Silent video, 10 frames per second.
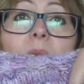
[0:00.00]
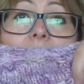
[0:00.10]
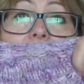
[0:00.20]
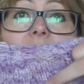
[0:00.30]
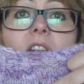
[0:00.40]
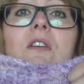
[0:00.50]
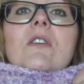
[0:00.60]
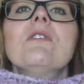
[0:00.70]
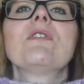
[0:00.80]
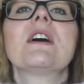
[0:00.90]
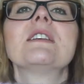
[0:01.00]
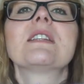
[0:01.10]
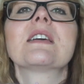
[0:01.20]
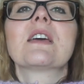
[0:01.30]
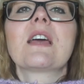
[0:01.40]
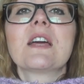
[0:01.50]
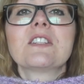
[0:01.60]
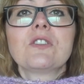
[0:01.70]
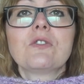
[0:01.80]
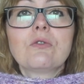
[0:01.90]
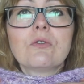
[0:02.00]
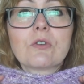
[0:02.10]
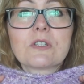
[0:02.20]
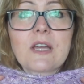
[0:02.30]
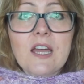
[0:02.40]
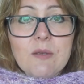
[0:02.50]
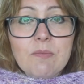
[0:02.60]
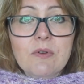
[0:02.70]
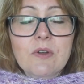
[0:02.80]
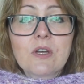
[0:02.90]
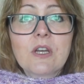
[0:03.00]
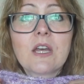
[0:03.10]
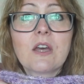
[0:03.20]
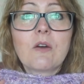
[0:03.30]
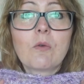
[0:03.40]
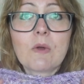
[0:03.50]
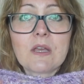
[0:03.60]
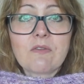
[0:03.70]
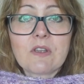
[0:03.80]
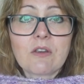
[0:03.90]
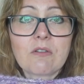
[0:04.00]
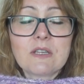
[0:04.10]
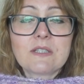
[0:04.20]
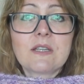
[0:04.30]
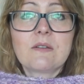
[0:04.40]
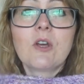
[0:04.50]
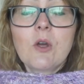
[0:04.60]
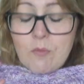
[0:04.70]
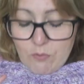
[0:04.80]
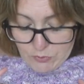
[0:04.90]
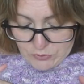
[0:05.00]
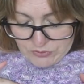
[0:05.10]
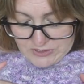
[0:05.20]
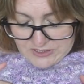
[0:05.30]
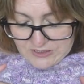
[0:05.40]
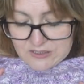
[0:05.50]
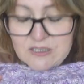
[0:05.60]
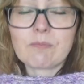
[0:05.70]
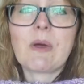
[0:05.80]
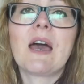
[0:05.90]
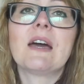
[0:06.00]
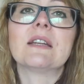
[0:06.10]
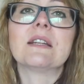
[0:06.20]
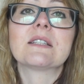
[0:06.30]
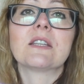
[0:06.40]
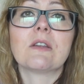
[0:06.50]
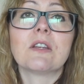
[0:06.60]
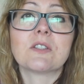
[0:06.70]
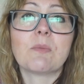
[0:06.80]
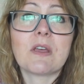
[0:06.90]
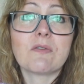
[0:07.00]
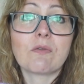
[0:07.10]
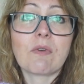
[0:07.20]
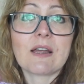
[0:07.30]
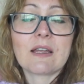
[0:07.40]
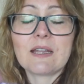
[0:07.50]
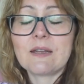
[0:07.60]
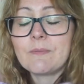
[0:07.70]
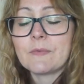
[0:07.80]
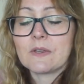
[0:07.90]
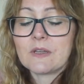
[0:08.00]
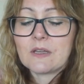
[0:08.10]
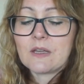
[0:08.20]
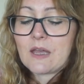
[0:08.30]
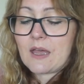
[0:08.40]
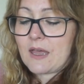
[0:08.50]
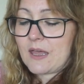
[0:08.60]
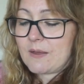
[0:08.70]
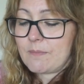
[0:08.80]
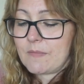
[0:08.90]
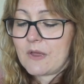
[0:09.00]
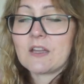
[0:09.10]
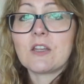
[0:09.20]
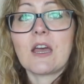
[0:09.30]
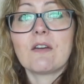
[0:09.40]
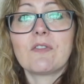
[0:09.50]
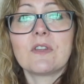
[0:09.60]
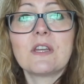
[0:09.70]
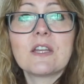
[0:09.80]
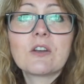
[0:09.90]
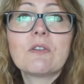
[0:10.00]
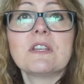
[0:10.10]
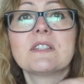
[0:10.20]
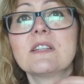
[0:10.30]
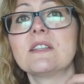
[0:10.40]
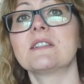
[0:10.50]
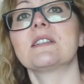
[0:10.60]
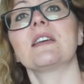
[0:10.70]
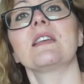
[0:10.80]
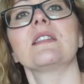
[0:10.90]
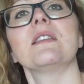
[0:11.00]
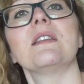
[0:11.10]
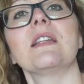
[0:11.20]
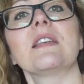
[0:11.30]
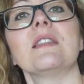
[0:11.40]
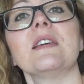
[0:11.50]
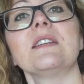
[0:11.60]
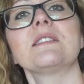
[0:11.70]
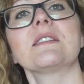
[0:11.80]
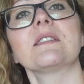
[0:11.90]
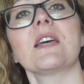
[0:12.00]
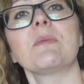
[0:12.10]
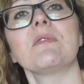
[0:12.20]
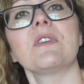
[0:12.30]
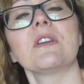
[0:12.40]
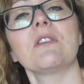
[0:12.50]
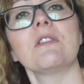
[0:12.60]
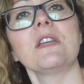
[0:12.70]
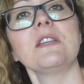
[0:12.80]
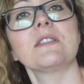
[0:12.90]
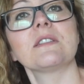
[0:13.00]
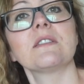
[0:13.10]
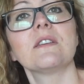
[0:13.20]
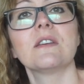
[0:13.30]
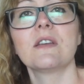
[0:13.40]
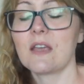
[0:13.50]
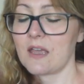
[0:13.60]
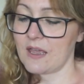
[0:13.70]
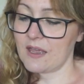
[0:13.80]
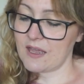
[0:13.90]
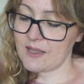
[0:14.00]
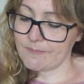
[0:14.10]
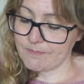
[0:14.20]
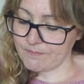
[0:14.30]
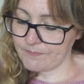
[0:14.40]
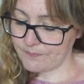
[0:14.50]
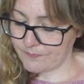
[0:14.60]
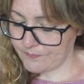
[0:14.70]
pattern, and all of that is like a kind of yoke type way of increasing. But once you get to the end of the pattern, it's a, it's a bit of a raglan um, and you have the increases like like this type of increase. Um,